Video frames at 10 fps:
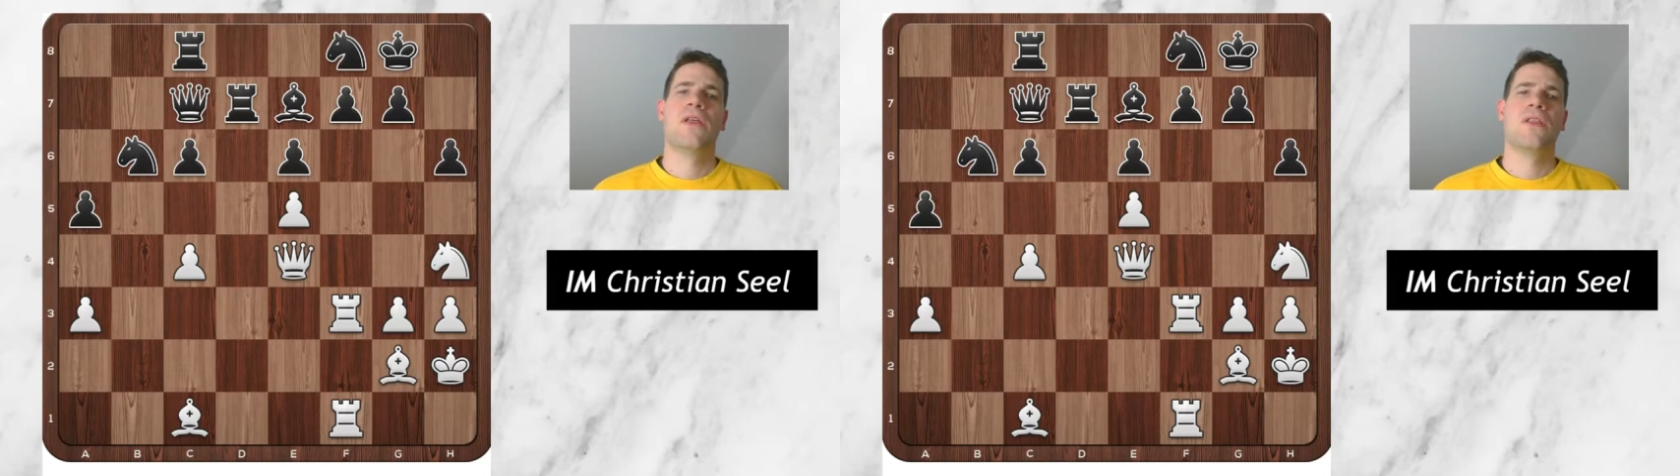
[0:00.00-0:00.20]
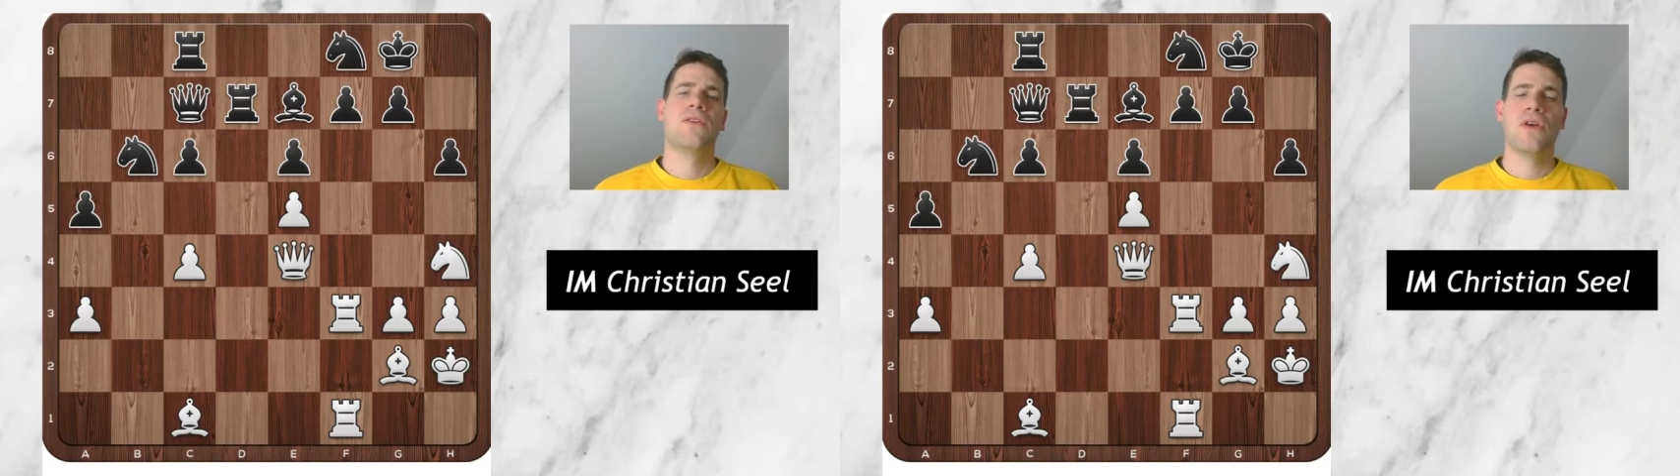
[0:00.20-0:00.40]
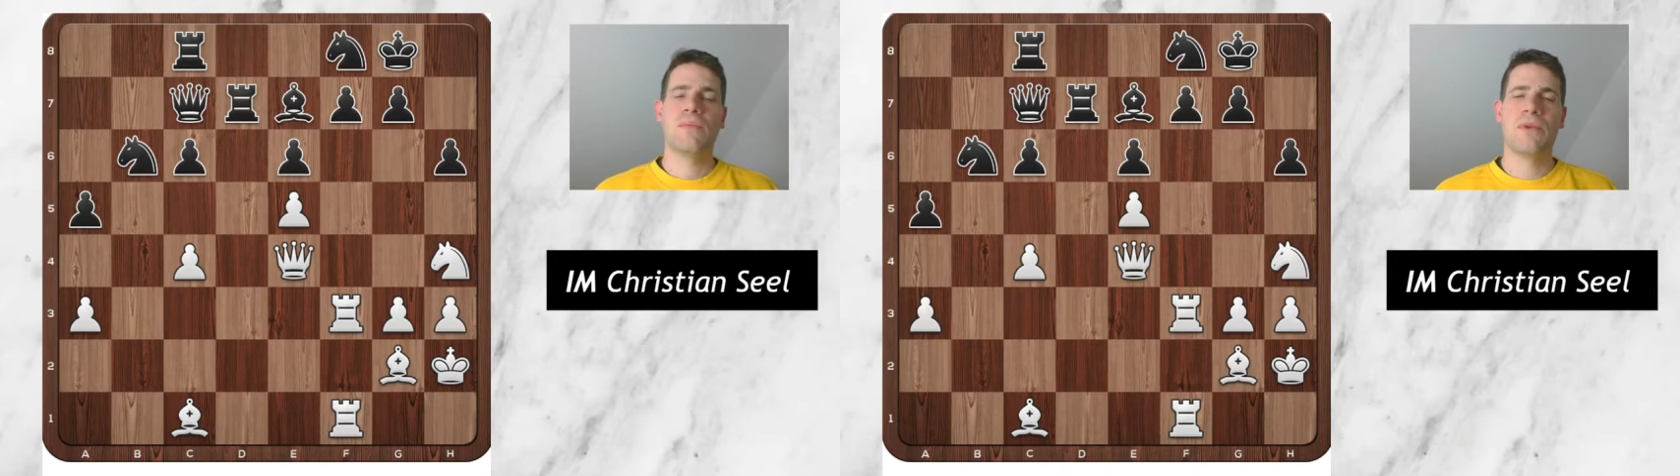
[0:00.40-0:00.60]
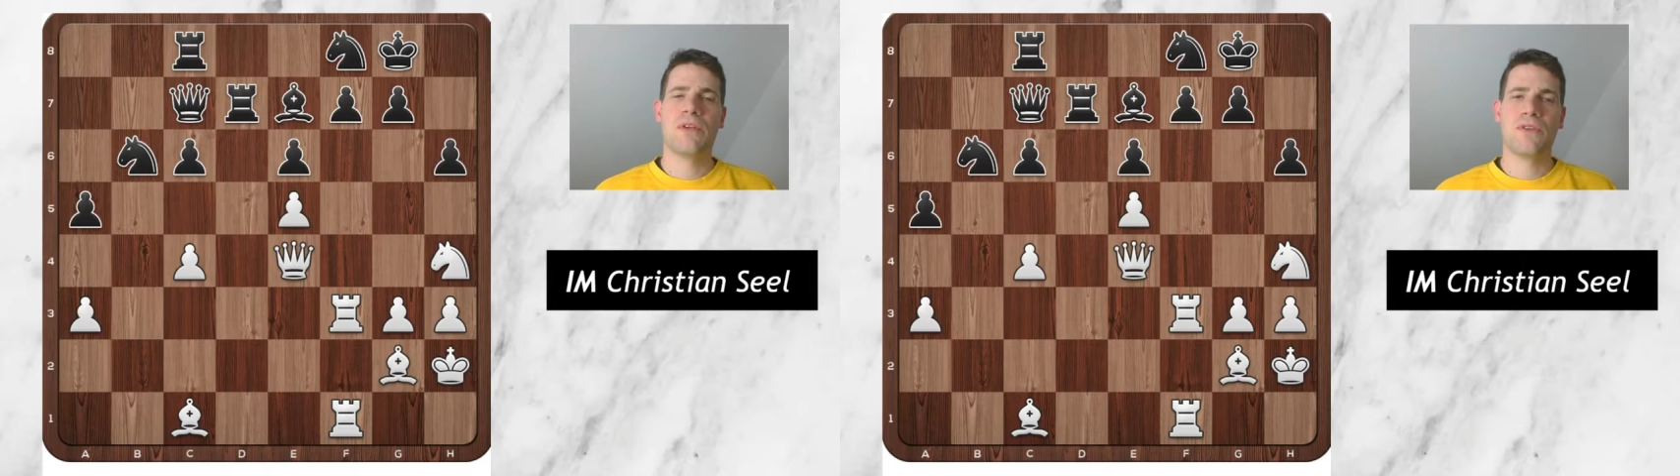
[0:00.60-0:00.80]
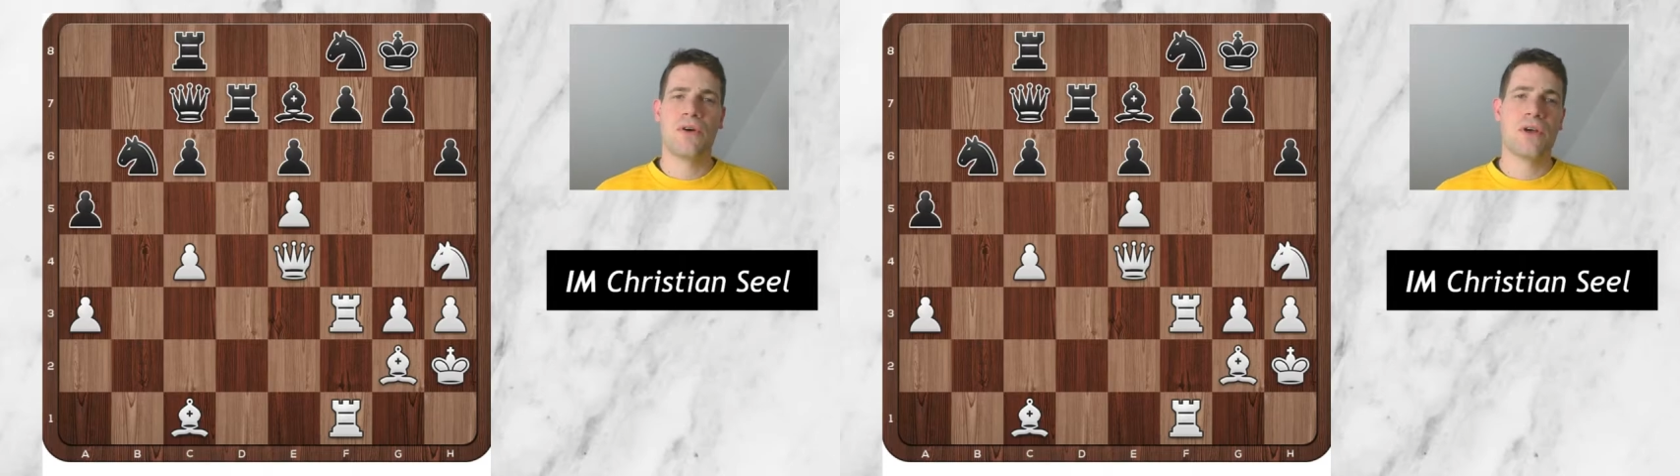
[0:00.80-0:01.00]
The tournament
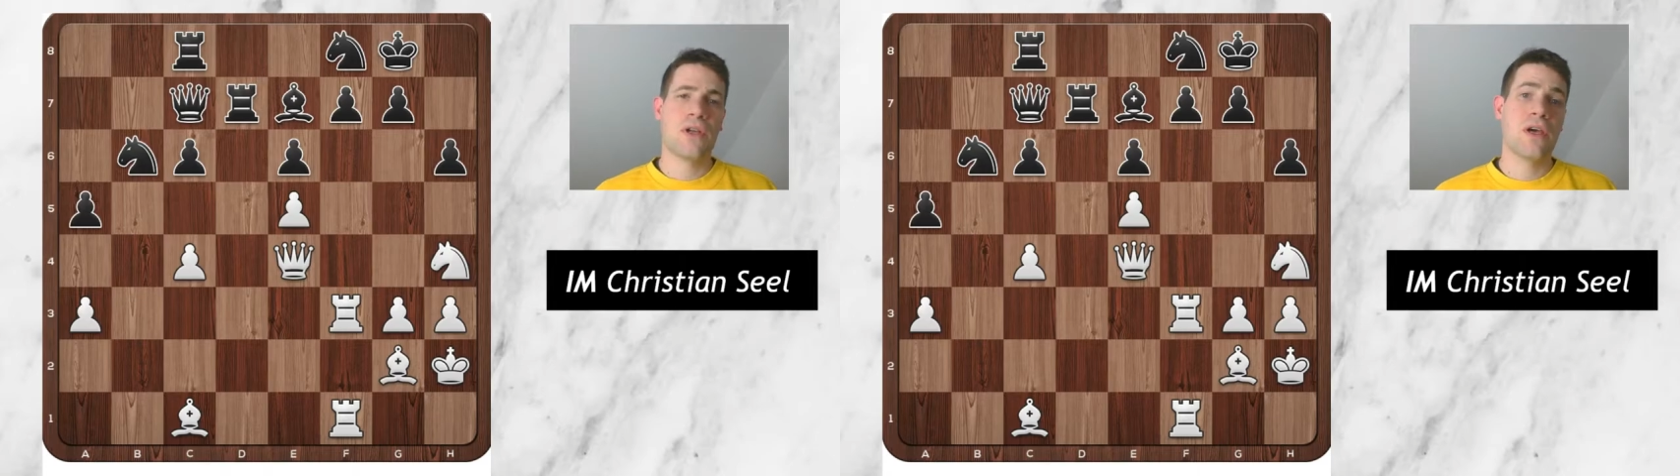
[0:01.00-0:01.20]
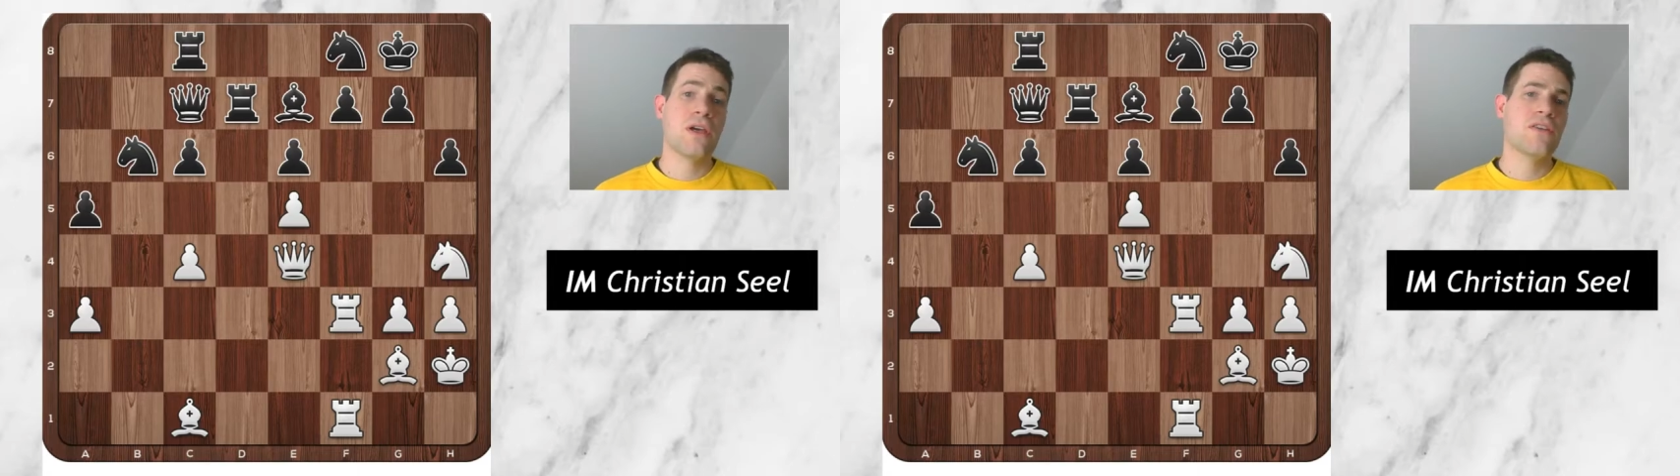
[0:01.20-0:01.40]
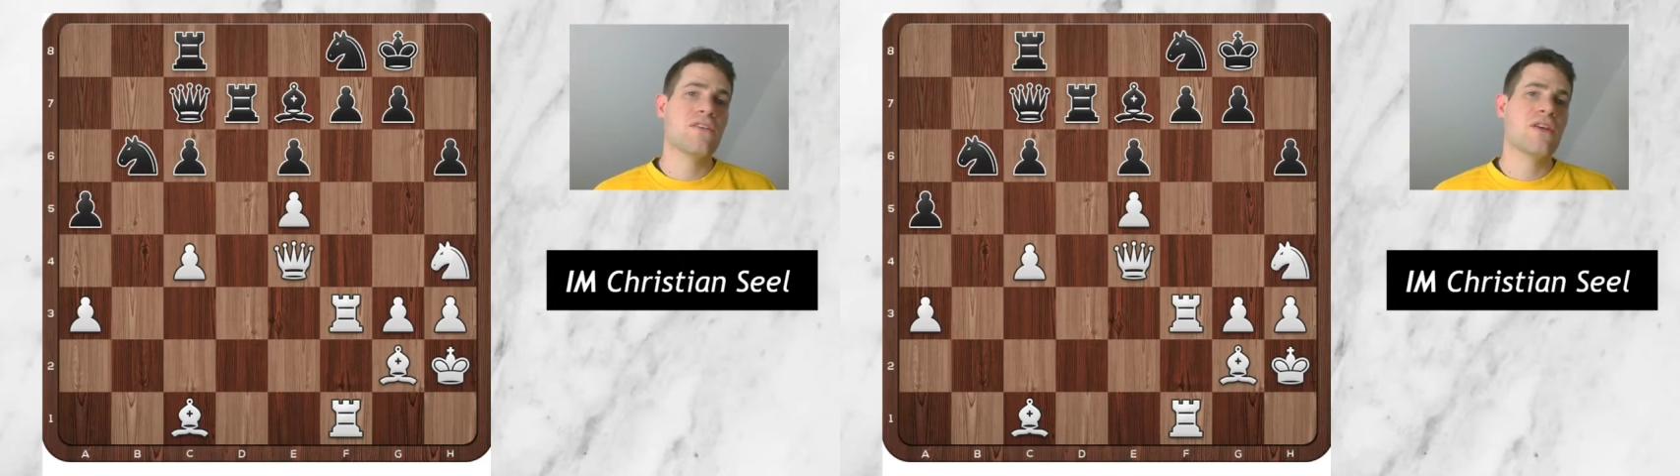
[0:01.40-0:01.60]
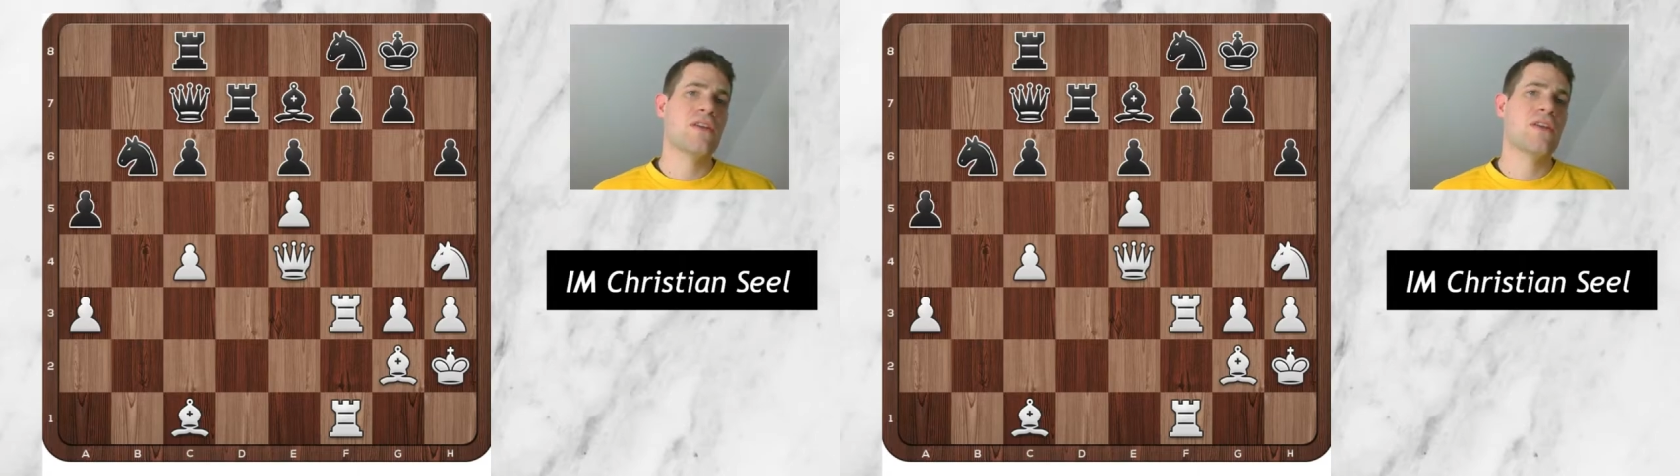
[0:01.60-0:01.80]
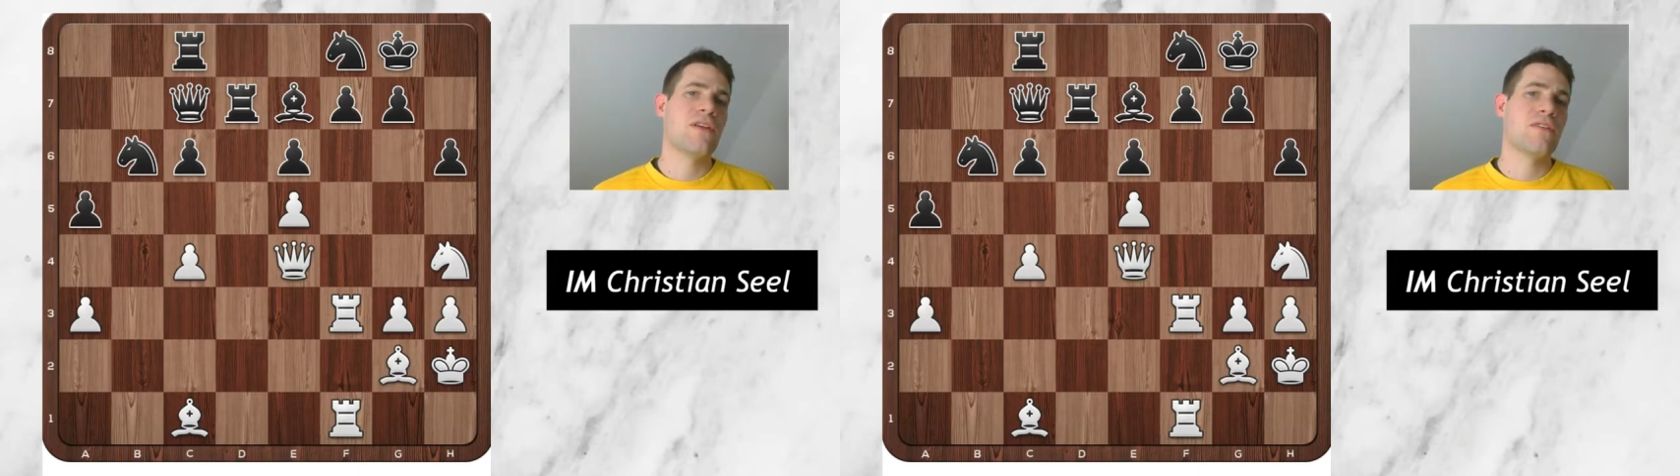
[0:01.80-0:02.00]
is organized and
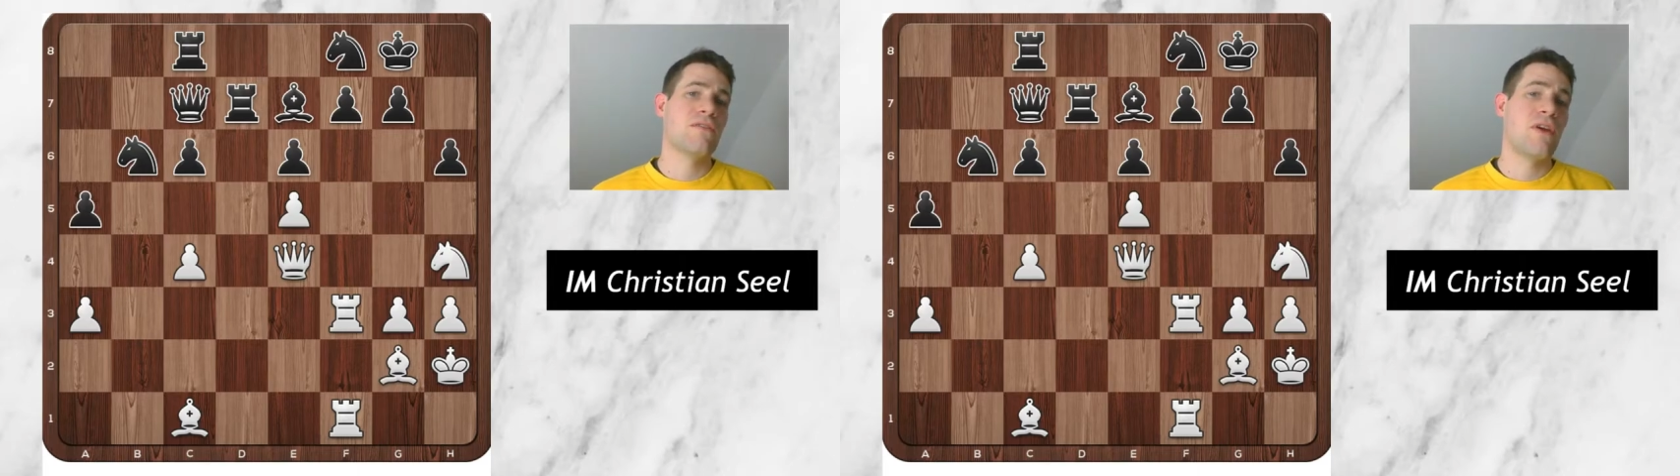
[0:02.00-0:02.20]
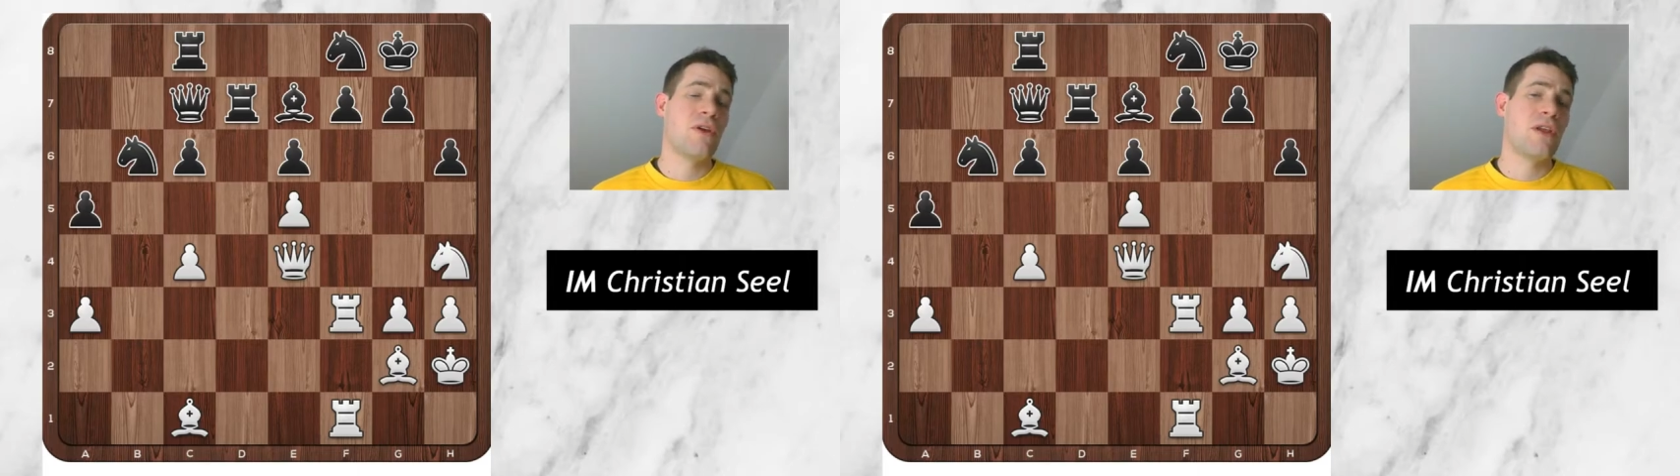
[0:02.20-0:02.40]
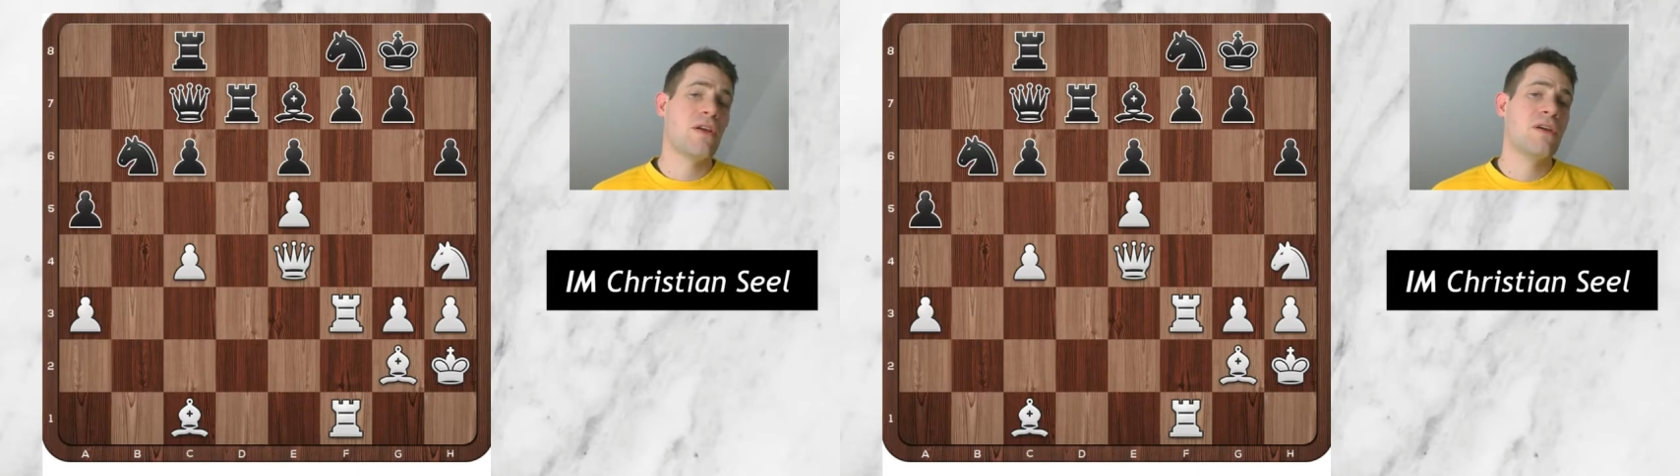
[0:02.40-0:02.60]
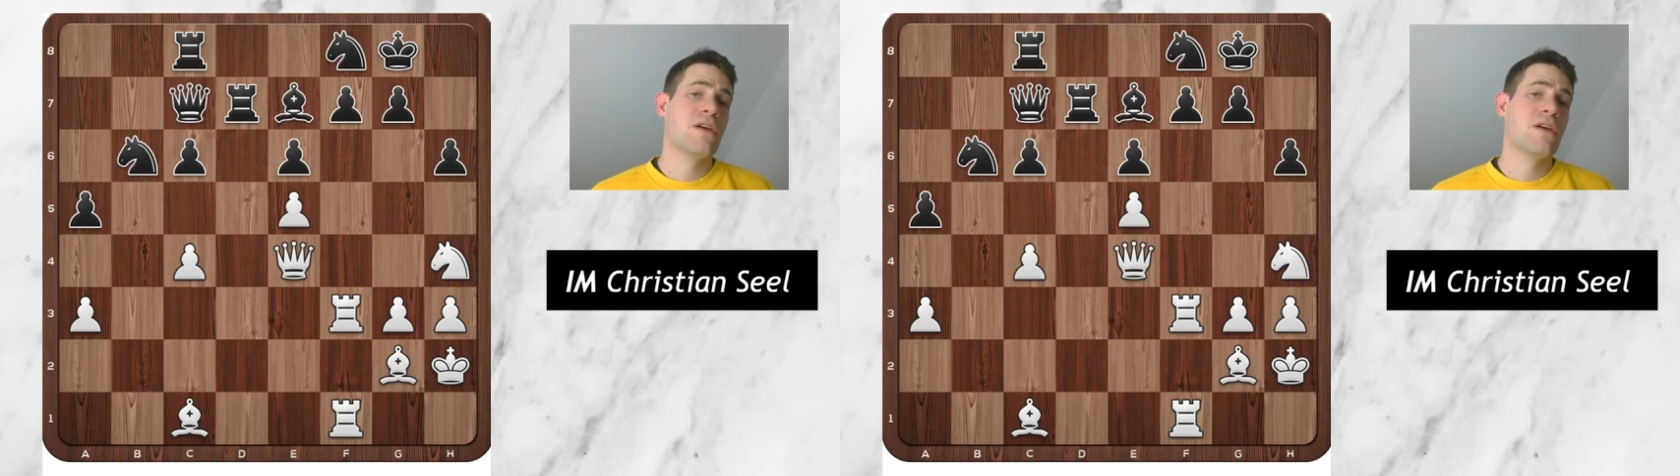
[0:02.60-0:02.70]
it has a very